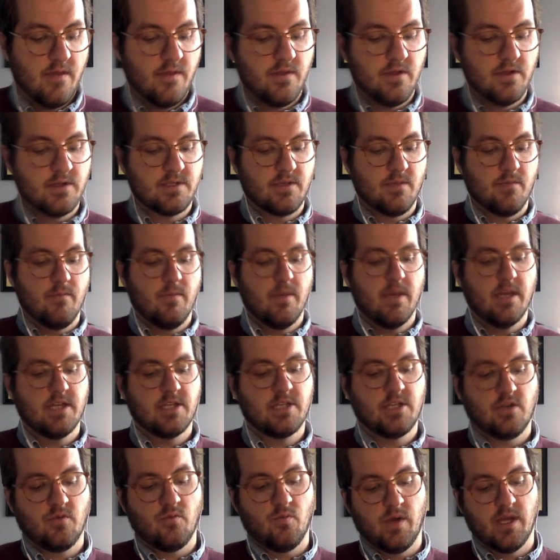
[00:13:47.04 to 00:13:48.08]
There's a
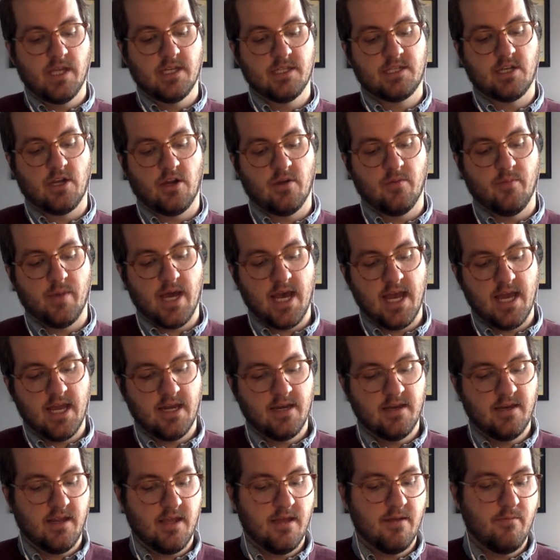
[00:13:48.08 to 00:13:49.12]
miniature wind
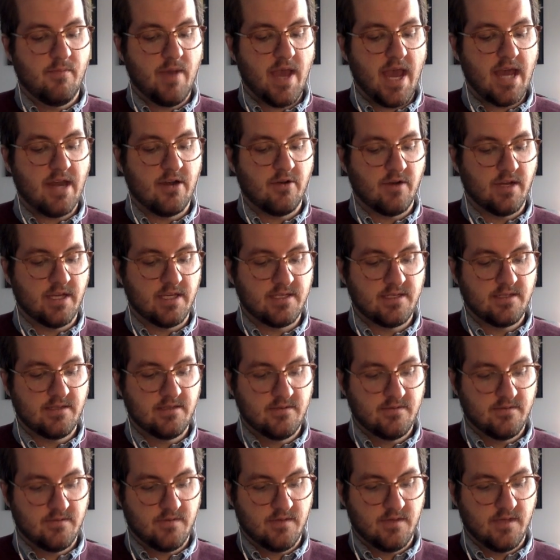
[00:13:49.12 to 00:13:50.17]
turbine and
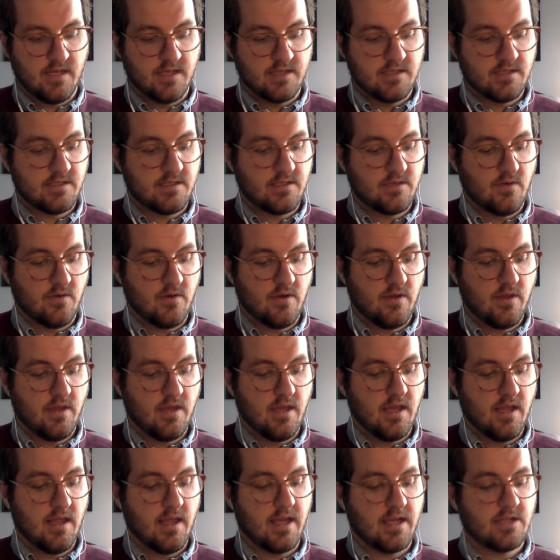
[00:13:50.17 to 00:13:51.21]
batteries that store the
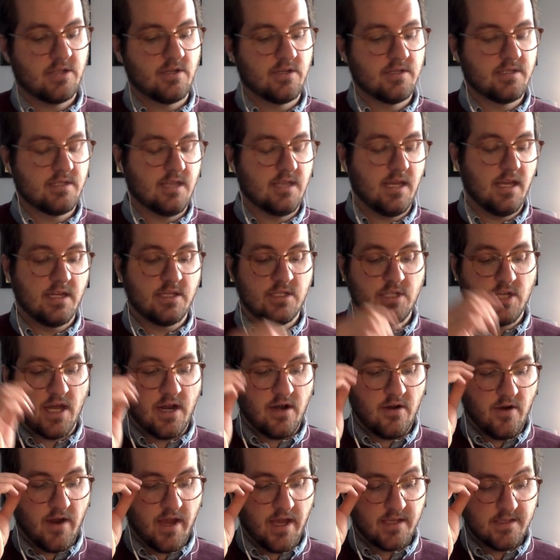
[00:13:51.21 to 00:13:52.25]
electricity it
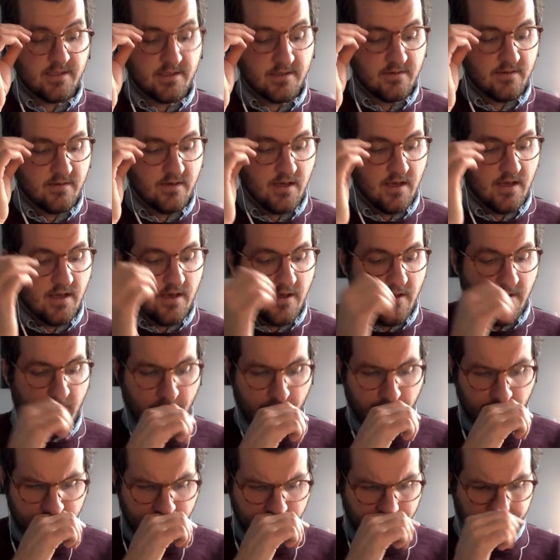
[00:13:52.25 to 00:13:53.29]
generates.
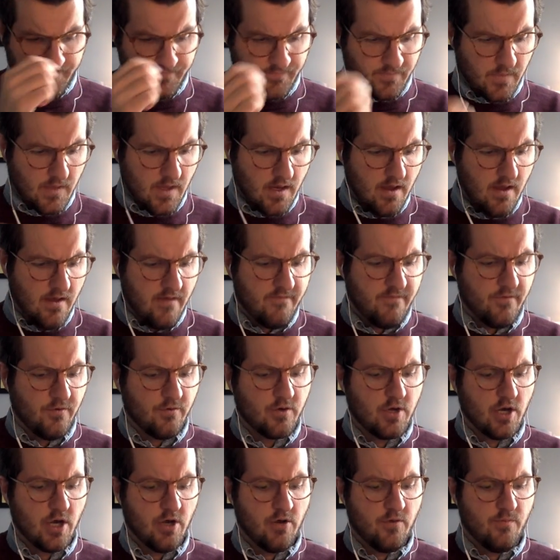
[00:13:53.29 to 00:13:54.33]
A
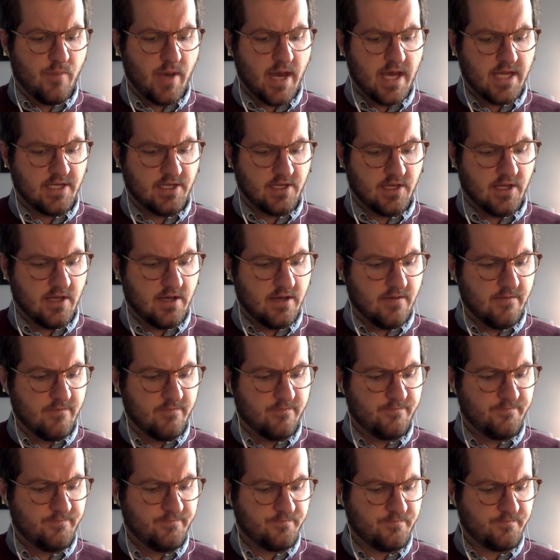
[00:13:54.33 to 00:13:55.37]
Foucault
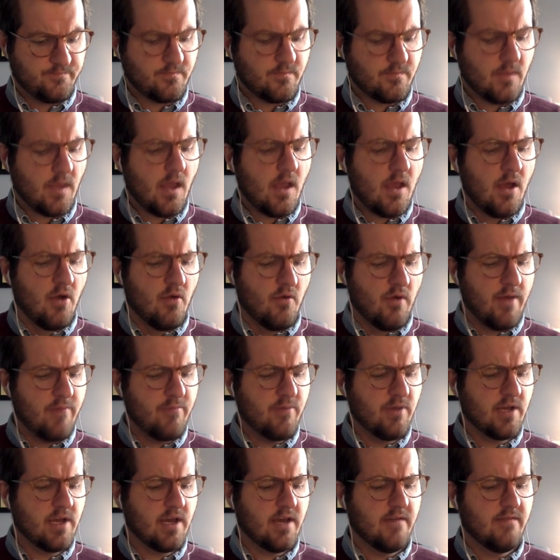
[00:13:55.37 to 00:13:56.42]
pendulum, a
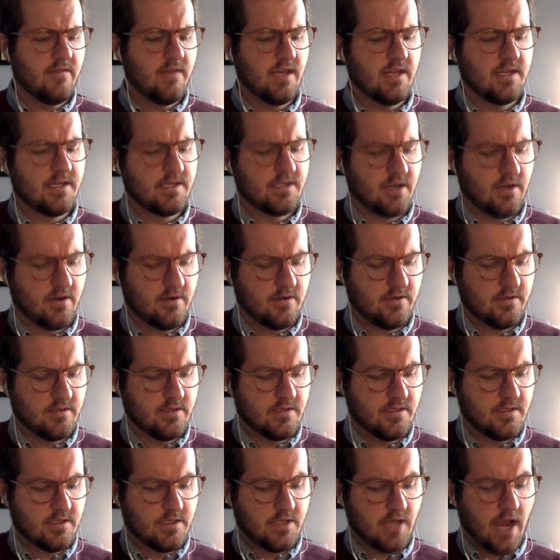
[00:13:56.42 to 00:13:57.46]
replica of the internal
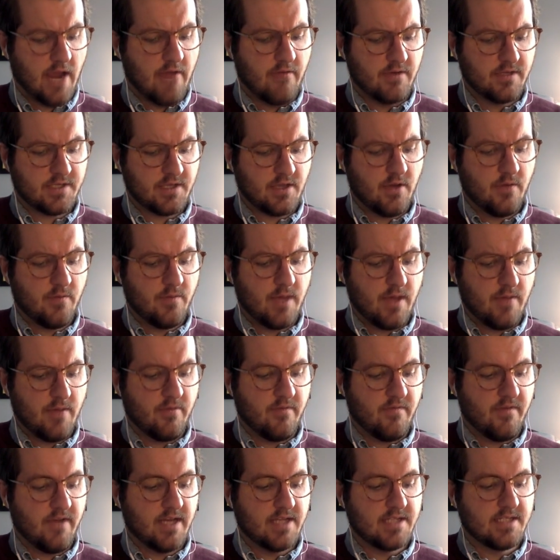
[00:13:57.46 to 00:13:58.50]
gyroscope that
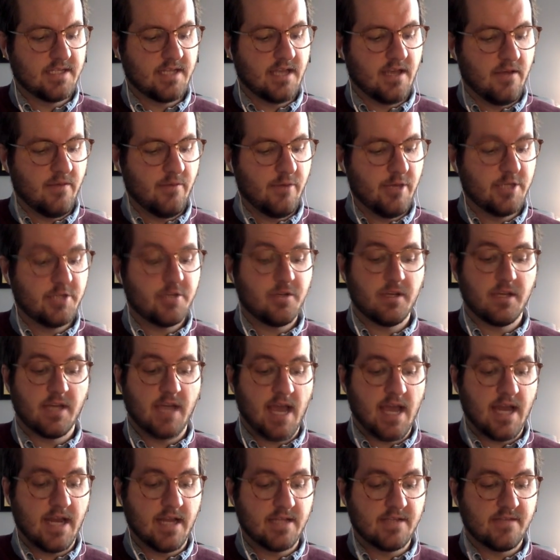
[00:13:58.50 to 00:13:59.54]
provides telemetry
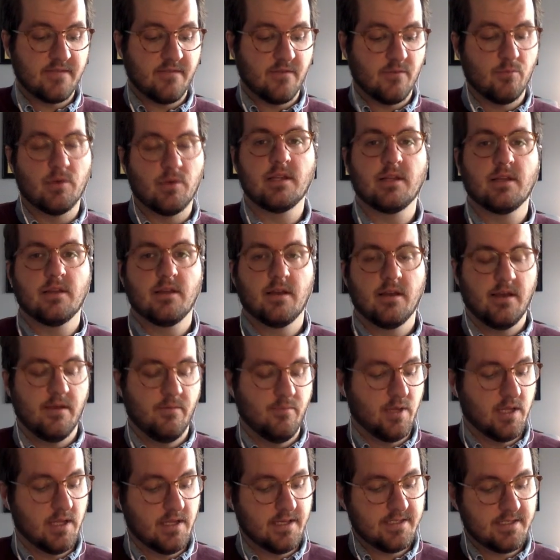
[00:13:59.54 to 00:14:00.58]
guidance for a
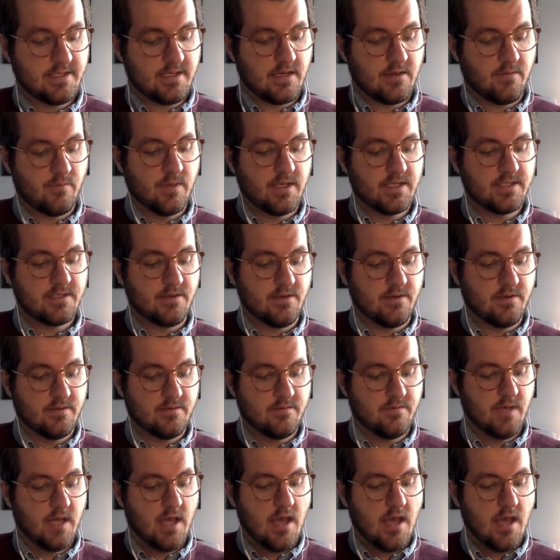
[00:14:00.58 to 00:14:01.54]
ballistic missile.